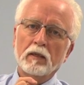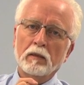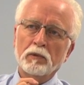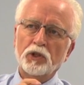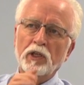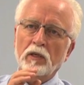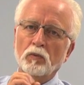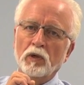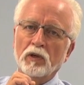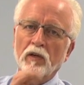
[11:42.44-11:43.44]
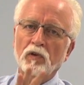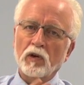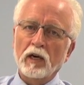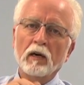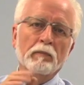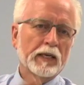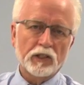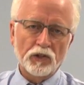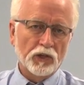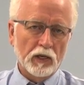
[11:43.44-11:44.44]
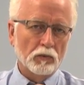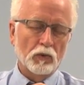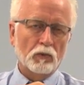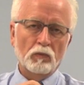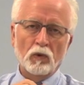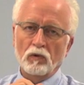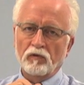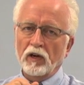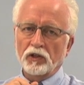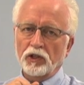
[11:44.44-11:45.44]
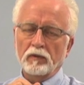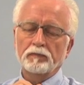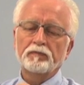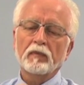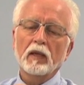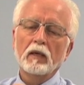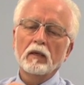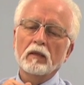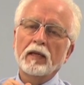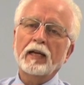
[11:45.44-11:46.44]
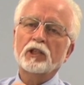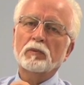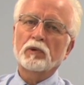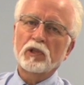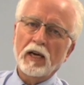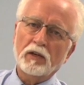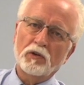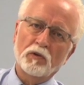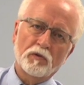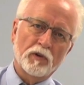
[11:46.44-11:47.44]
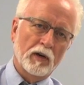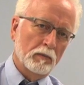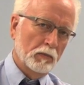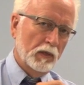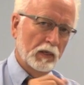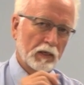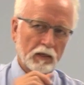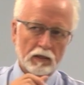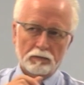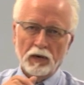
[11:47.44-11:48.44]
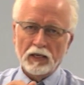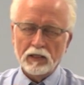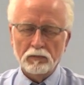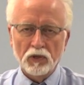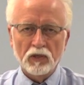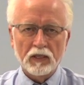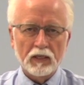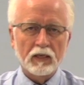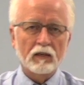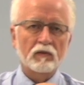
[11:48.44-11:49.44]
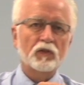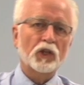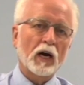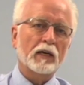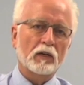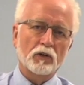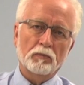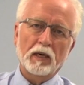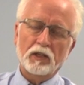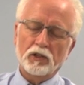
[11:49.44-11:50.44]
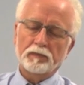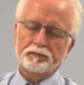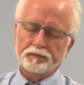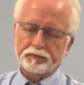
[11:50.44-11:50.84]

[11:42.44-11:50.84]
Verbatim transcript: the machine will give you an error message and it will, won't function. That's to protect you from the possibility of shocking your patient.